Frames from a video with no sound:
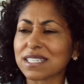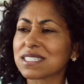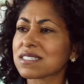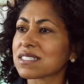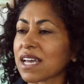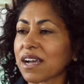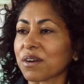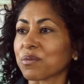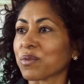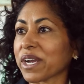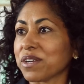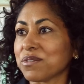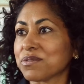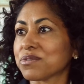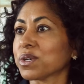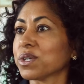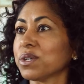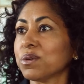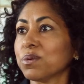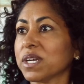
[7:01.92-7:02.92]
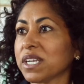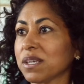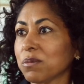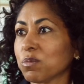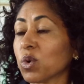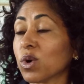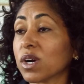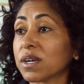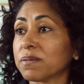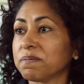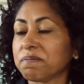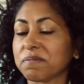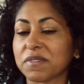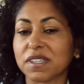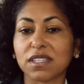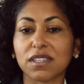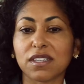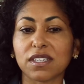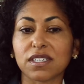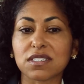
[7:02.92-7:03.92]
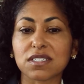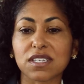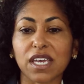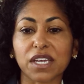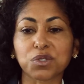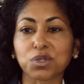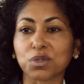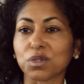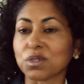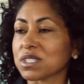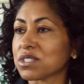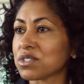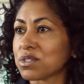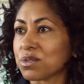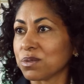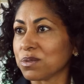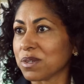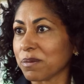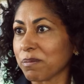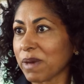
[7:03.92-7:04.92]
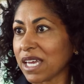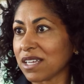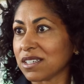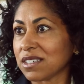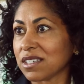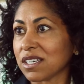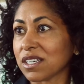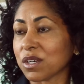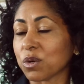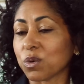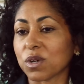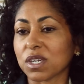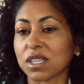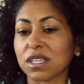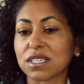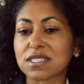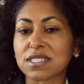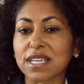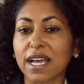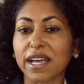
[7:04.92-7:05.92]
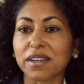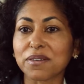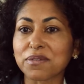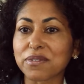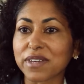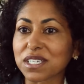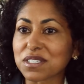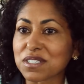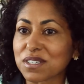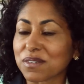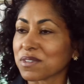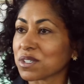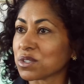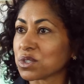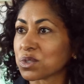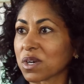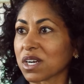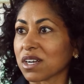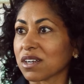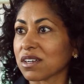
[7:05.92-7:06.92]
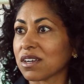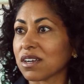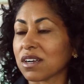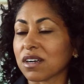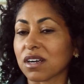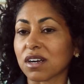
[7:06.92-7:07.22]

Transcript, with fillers: it's not right for you anymore, the schedule is too demanding, or the side effects of the drug